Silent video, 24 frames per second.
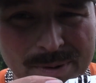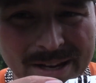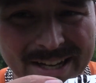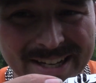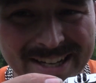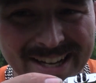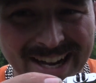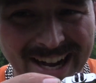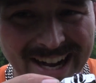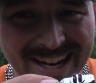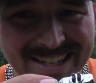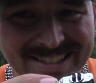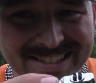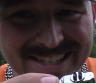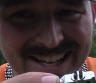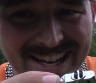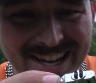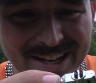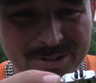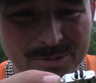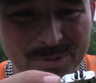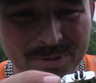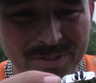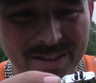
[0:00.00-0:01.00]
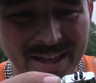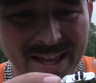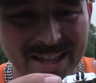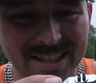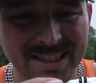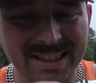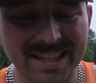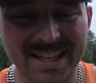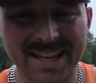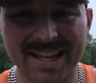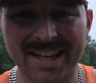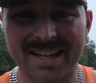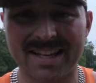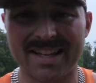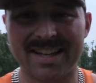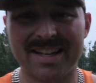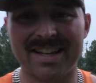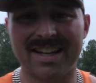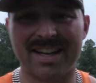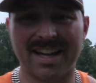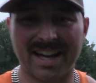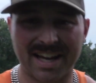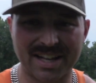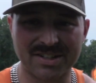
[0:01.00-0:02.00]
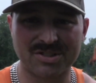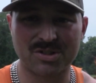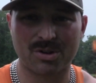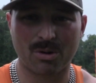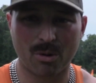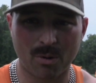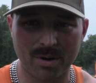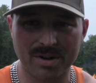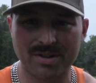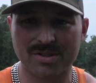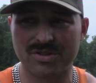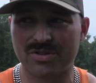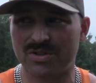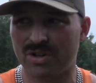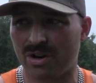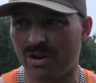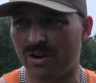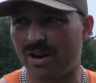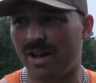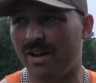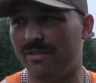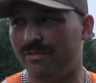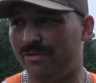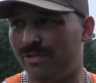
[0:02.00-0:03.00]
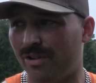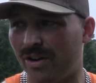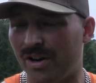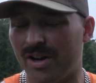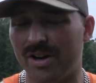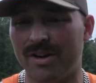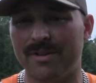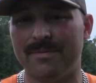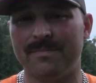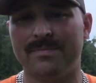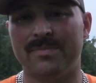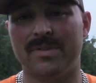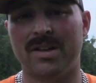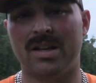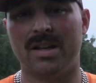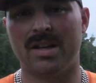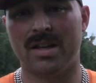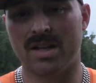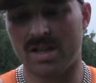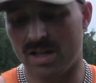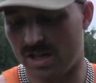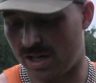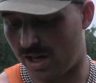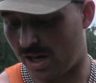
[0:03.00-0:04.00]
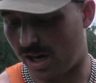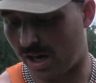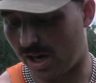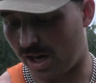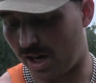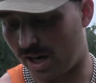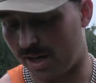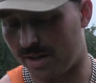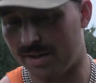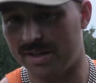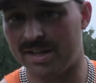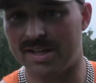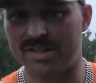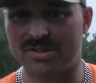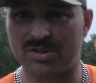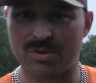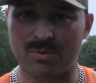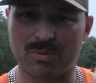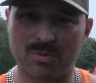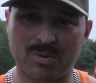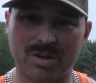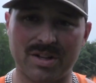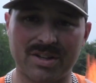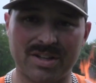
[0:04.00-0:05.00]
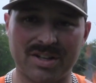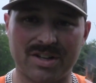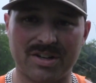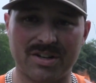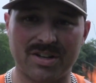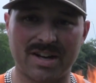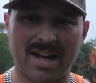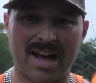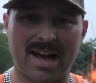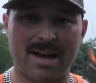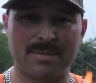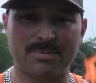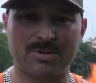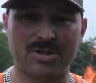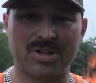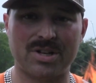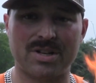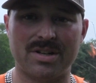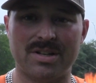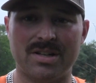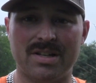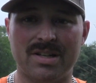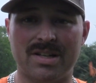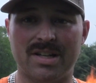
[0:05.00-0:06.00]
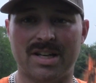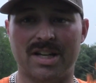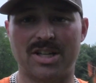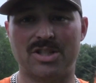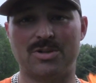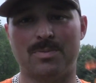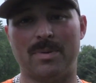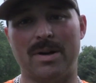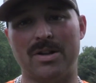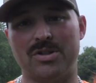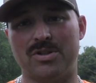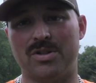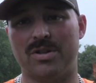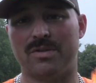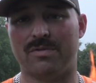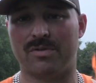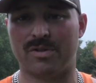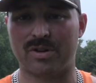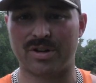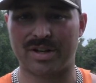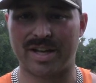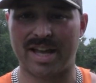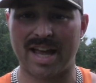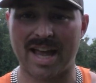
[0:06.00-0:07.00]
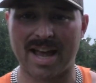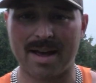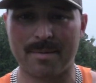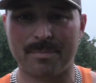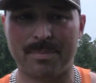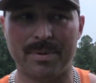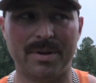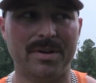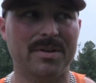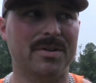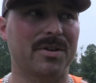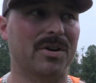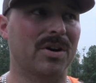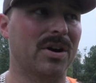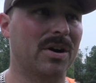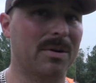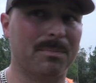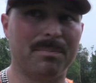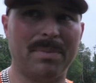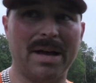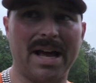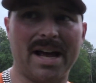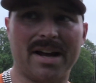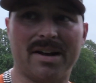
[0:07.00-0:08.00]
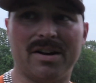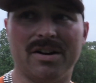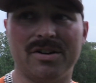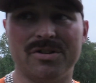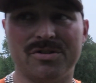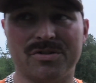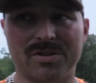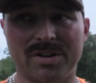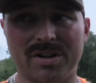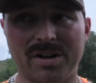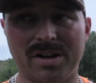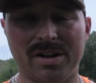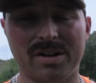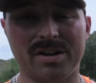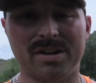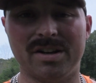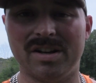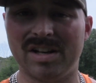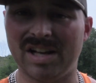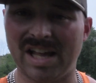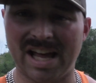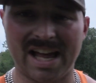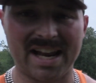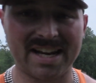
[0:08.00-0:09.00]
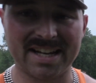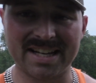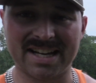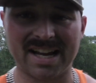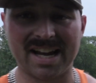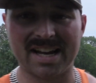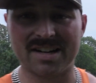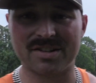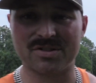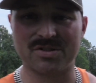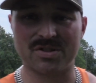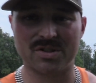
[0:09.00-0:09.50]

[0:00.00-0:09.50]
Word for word: make contact with that lit. It's going to start on fire. Uh, it's a really good option, especially for camping or backcountry hunting, any kind of